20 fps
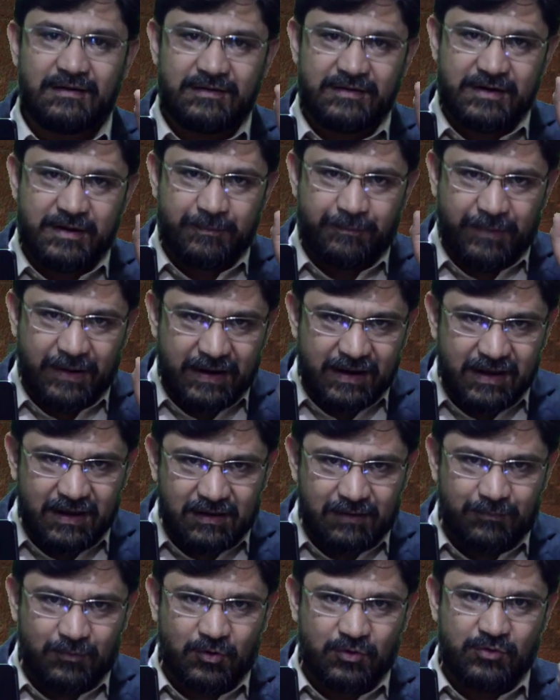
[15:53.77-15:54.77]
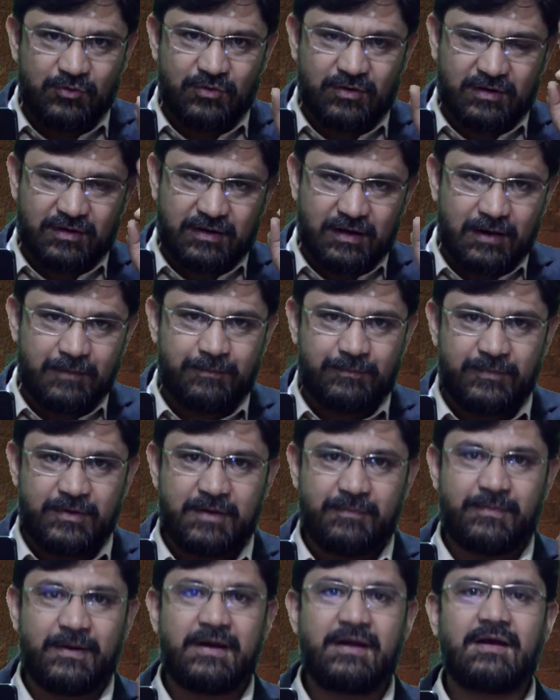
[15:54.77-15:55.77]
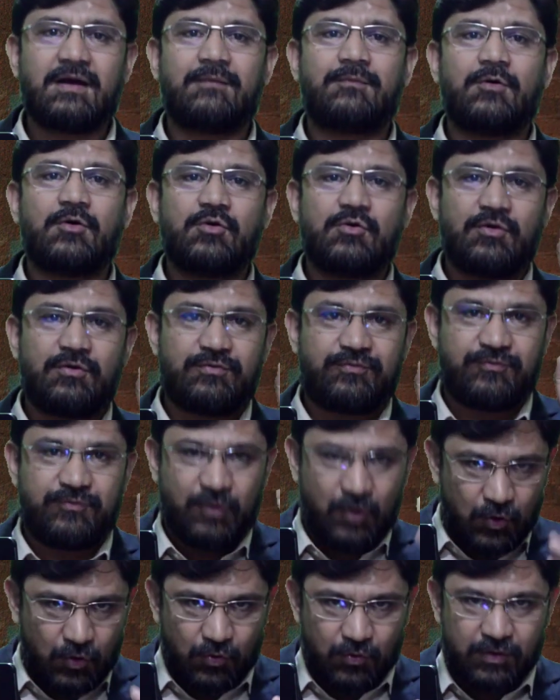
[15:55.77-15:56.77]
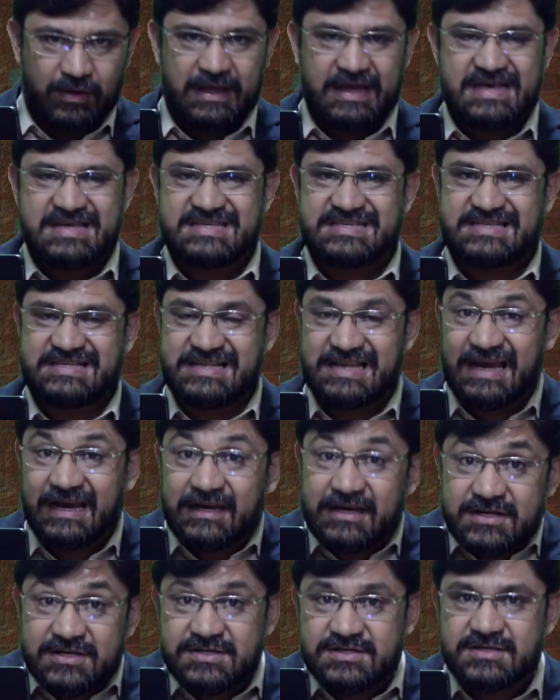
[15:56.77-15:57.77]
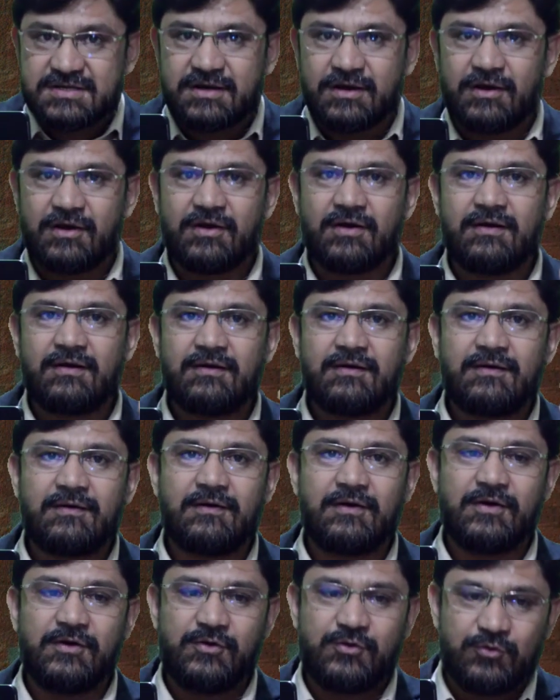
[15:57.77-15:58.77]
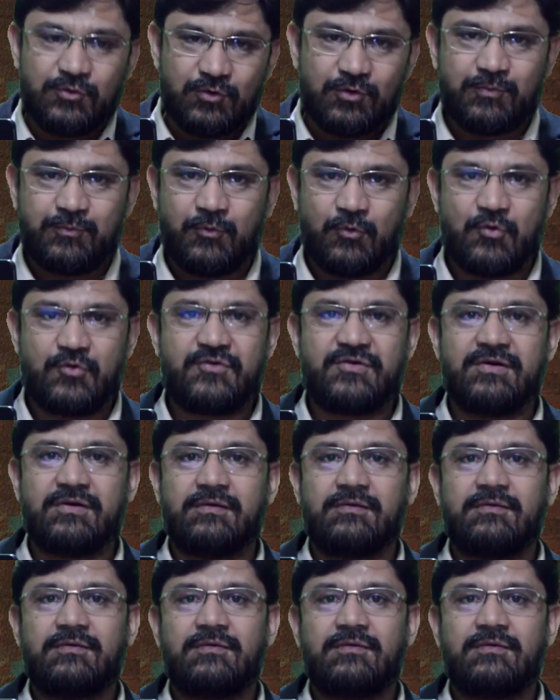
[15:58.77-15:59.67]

depending upon your grip, depending upon your flow, select your portion